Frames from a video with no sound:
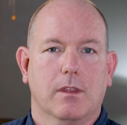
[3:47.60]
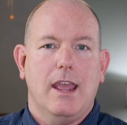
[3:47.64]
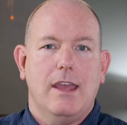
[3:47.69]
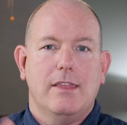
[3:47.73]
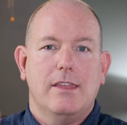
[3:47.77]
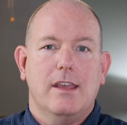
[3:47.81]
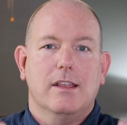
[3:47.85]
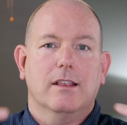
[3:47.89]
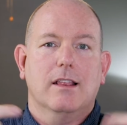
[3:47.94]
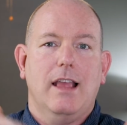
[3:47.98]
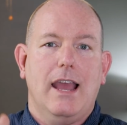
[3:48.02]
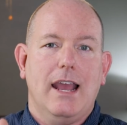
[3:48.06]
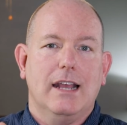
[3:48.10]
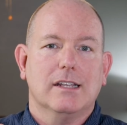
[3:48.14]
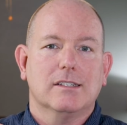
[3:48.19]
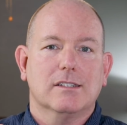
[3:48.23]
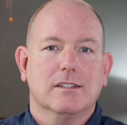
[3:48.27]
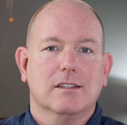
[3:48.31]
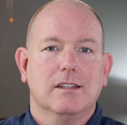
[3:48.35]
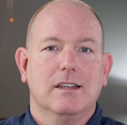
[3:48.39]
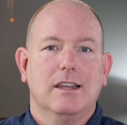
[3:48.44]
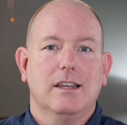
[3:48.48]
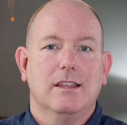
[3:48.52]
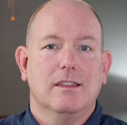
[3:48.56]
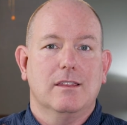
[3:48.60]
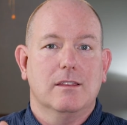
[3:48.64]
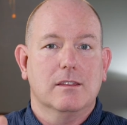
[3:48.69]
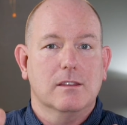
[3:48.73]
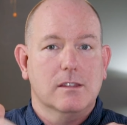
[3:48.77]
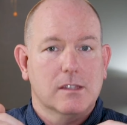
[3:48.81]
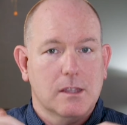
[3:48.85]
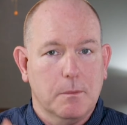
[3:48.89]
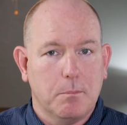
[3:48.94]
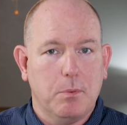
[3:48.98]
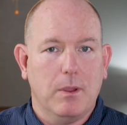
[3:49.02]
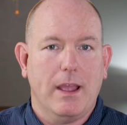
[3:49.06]
And then lastly,
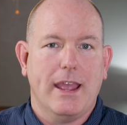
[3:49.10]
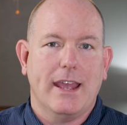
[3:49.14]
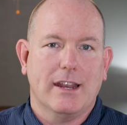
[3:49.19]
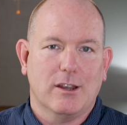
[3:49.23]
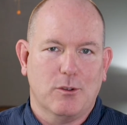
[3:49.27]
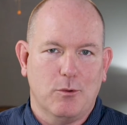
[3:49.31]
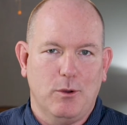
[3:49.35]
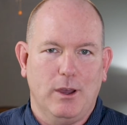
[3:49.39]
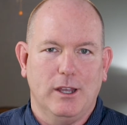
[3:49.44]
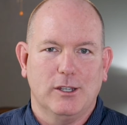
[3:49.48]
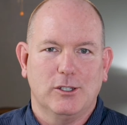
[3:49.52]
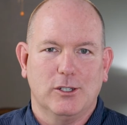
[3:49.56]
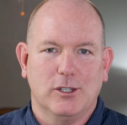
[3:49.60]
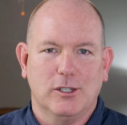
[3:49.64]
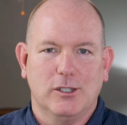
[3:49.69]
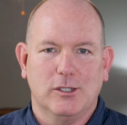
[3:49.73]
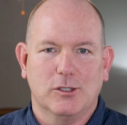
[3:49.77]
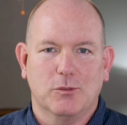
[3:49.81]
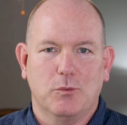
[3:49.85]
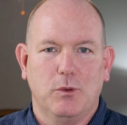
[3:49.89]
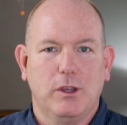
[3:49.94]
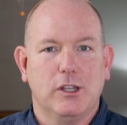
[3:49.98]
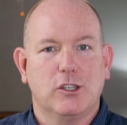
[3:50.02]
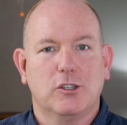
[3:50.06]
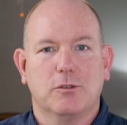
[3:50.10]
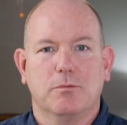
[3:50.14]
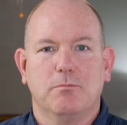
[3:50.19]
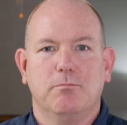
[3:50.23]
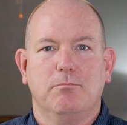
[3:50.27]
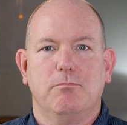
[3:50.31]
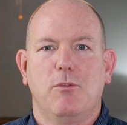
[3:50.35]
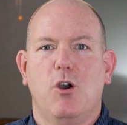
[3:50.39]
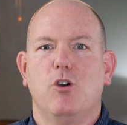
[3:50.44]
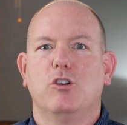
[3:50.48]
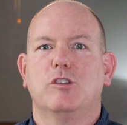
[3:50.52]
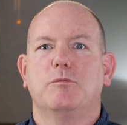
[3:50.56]
the plan questions, which
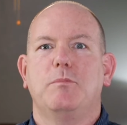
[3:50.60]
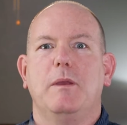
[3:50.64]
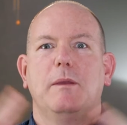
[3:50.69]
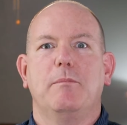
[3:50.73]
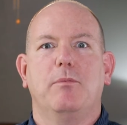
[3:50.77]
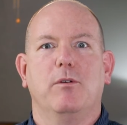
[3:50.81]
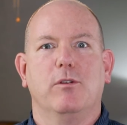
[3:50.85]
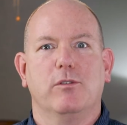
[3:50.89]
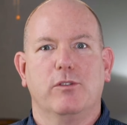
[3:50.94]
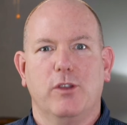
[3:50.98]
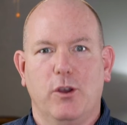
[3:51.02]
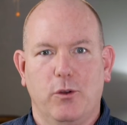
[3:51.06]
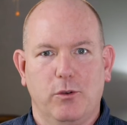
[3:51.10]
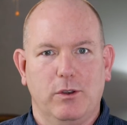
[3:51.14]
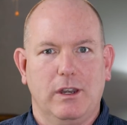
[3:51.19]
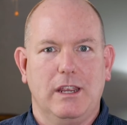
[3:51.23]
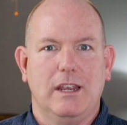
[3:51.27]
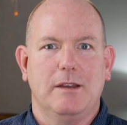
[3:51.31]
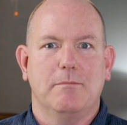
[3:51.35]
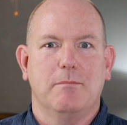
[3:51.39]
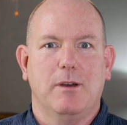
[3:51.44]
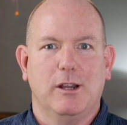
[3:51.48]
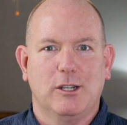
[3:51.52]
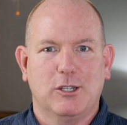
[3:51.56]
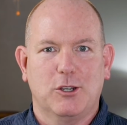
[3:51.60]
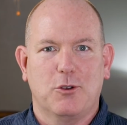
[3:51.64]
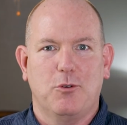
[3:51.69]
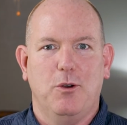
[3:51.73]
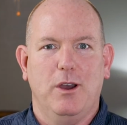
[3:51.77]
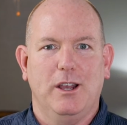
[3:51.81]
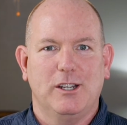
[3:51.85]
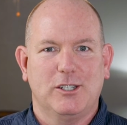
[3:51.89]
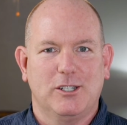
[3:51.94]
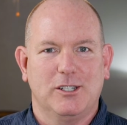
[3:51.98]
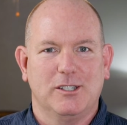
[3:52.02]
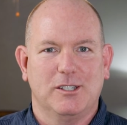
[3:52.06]
most people don't need much
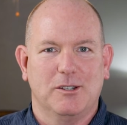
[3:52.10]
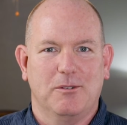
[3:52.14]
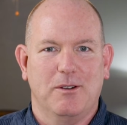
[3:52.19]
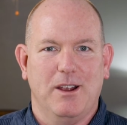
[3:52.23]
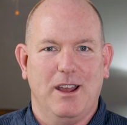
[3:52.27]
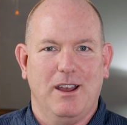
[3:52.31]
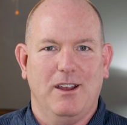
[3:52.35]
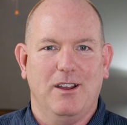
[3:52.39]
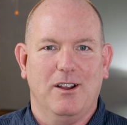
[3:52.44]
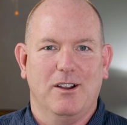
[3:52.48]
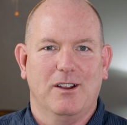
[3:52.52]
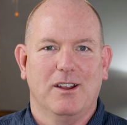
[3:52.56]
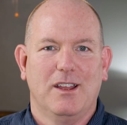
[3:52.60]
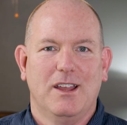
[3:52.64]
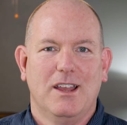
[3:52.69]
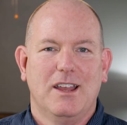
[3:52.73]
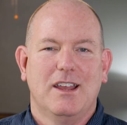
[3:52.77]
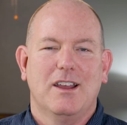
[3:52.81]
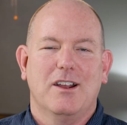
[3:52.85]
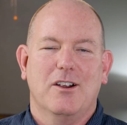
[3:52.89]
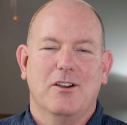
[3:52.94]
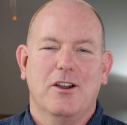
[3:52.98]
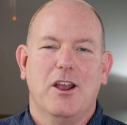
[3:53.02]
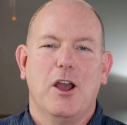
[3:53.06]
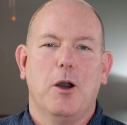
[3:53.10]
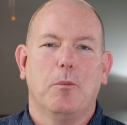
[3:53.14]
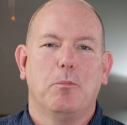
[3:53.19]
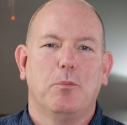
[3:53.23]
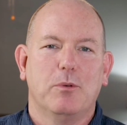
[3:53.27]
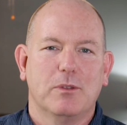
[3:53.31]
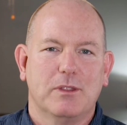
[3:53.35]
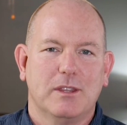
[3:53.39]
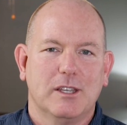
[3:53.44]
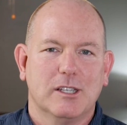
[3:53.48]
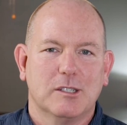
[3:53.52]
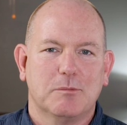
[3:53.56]
questions around or help
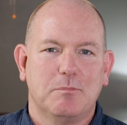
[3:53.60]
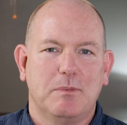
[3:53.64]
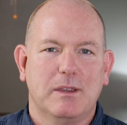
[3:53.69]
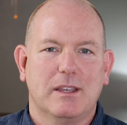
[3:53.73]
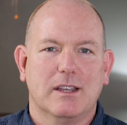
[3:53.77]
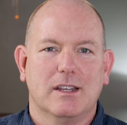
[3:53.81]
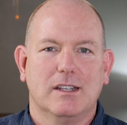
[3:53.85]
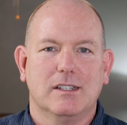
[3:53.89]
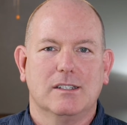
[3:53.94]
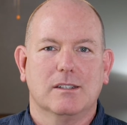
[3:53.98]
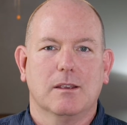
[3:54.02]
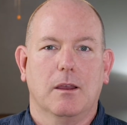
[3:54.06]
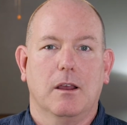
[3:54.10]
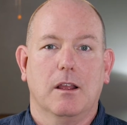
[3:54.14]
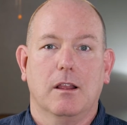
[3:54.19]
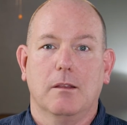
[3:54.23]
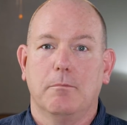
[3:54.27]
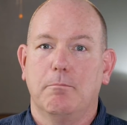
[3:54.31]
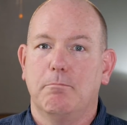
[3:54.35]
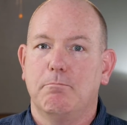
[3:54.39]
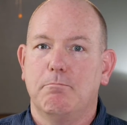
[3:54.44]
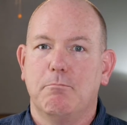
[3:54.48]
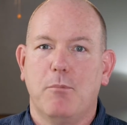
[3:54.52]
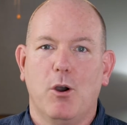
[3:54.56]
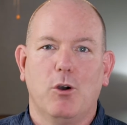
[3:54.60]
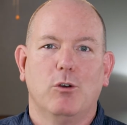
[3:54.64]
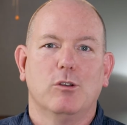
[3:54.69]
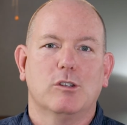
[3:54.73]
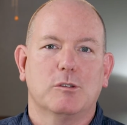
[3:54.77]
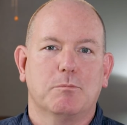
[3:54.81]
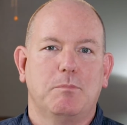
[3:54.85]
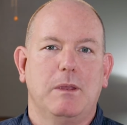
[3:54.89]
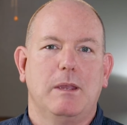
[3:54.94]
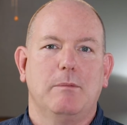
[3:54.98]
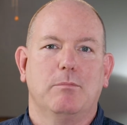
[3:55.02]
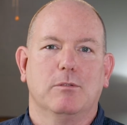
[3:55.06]
with this because
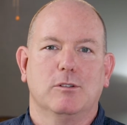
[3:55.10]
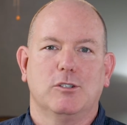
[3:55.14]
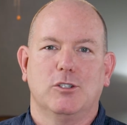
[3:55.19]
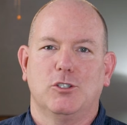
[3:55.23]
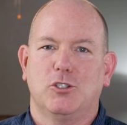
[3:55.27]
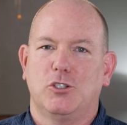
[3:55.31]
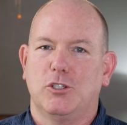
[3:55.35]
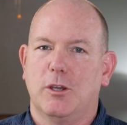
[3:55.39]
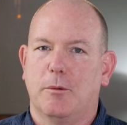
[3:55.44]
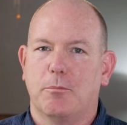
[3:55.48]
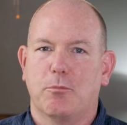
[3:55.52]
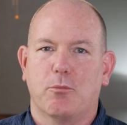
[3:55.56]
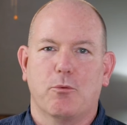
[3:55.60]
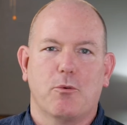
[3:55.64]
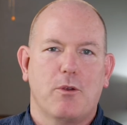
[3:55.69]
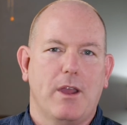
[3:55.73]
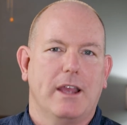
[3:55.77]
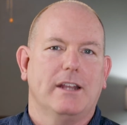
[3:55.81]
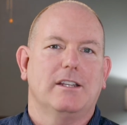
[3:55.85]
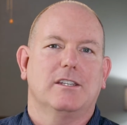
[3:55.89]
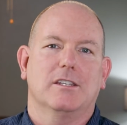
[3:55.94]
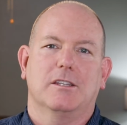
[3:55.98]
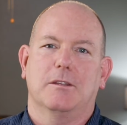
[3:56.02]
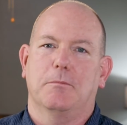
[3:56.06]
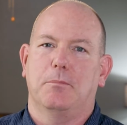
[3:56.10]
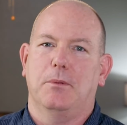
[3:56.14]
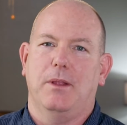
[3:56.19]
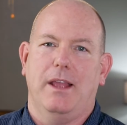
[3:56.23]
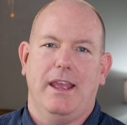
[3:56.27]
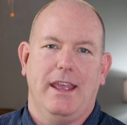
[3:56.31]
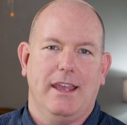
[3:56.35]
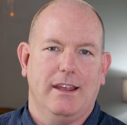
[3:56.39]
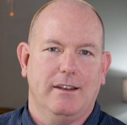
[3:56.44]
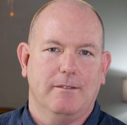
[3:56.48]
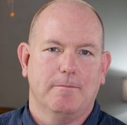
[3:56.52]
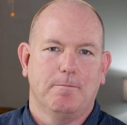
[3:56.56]
most people just jump right to the
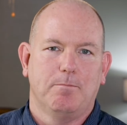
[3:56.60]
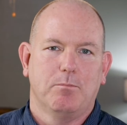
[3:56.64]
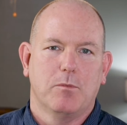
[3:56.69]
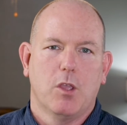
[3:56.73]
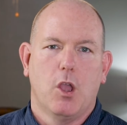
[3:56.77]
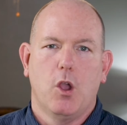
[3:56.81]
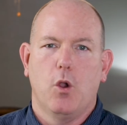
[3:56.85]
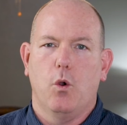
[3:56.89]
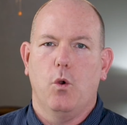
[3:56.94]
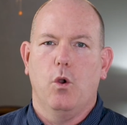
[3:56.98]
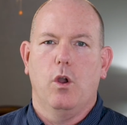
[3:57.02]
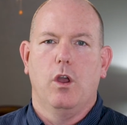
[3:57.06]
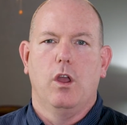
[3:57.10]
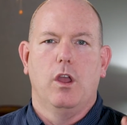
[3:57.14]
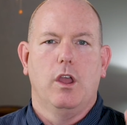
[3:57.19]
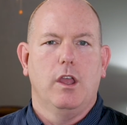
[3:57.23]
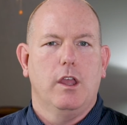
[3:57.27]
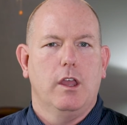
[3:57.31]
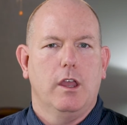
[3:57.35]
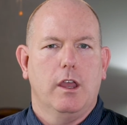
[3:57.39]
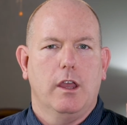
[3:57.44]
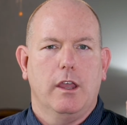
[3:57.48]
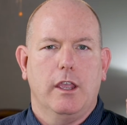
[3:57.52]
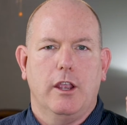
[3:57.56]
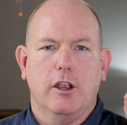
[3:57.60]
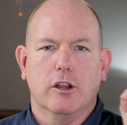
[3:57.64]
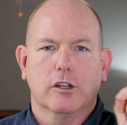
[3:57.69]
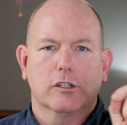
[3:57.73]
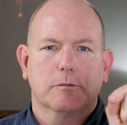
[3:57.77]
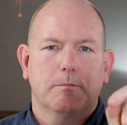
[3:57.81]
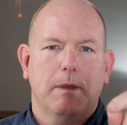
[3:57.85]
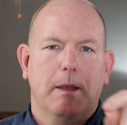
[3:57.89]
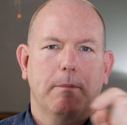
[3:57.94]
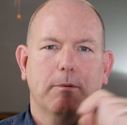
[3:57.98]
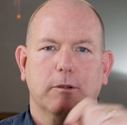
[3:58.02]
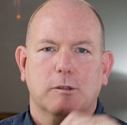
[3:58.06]
plan.
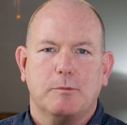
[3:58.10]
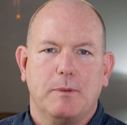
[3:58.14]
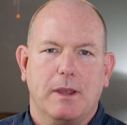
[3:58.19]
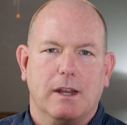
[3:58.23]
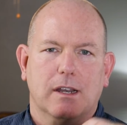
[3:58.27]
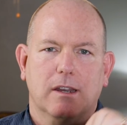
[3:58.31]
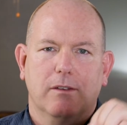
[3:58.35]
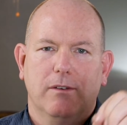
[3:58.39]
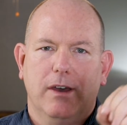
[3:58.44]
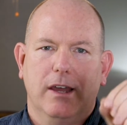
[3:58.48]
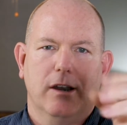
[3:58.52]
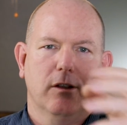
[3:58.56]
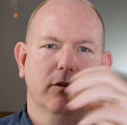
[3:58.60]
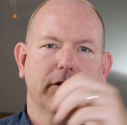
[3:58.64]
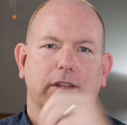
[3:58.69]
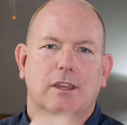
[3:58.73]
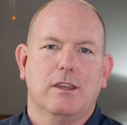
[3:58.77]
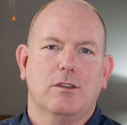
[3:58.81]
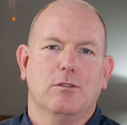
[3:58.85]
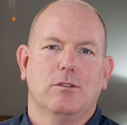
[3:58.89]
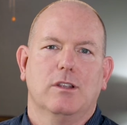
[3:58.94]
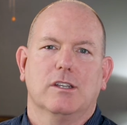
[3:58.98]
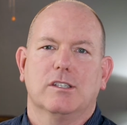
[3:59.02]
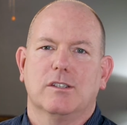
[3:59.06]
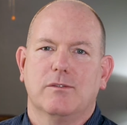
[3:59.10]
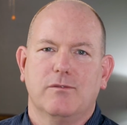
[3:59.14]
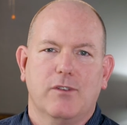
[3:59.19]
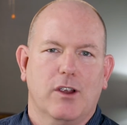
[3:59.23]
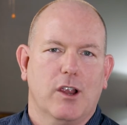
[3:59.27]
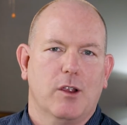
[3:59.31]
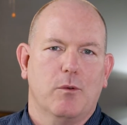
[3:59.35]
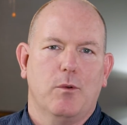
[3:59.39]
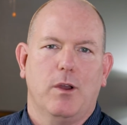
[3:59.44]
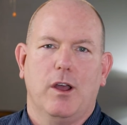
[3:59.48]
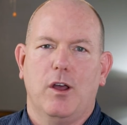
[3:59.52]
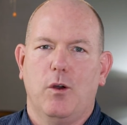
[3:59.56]
Here's my perspective. I don't think you listen
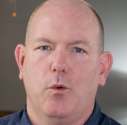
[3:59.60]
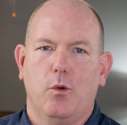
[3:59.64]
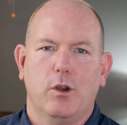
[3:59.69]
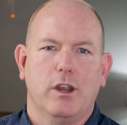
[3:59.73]
very well.